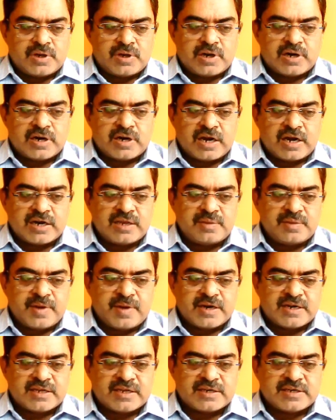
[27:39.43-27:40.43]
And
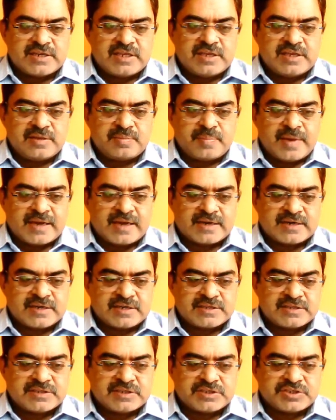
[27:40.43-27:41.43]
adiabatic
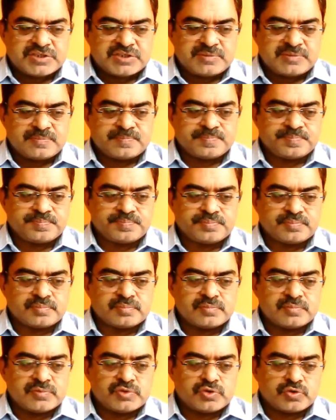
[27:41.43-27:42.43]
demagnetization,
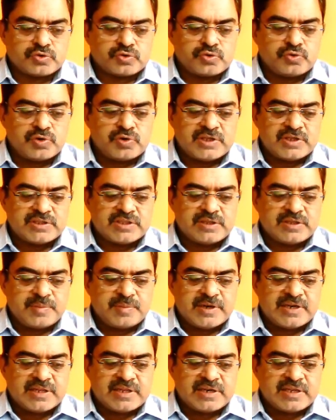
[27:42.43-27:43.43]
so cooling the
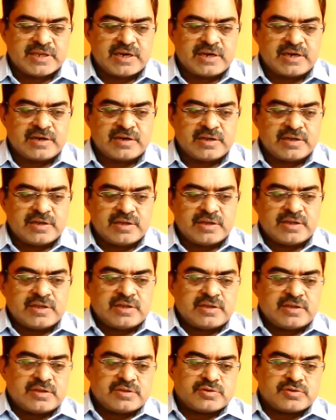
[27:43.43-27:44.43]
material,
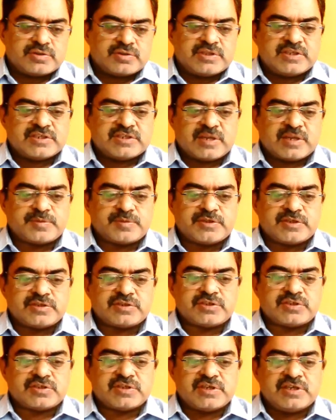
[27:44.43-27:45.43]
so the
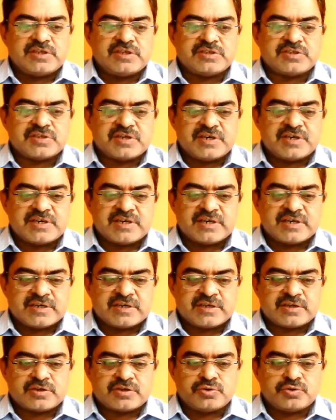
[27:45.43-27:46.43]
substance is returned
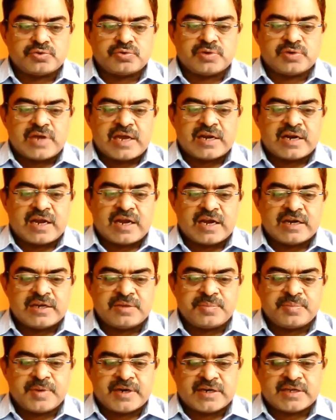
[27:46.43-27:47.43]
to an
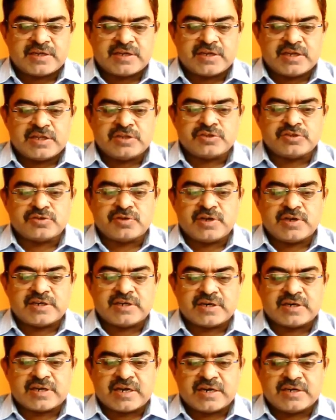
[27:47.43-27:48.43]
adiabatic
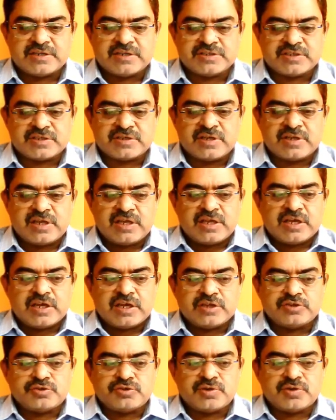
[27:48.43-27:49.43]
insulated condition,
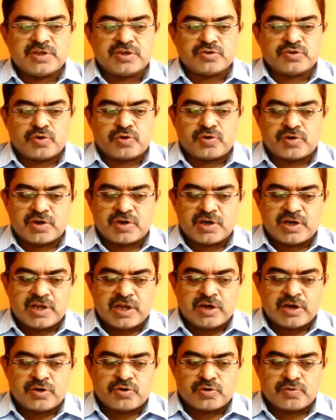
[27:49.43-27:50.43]
ensuring total
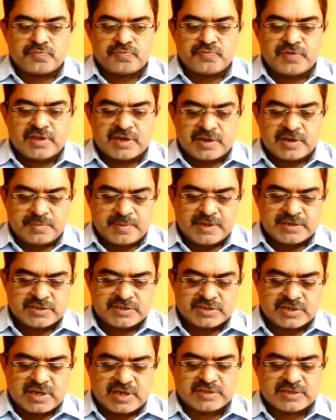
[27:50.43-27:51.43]
entropy
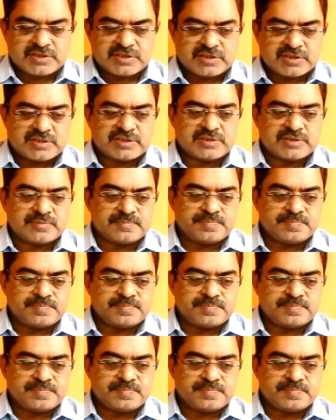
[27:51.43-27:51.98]
remains constant,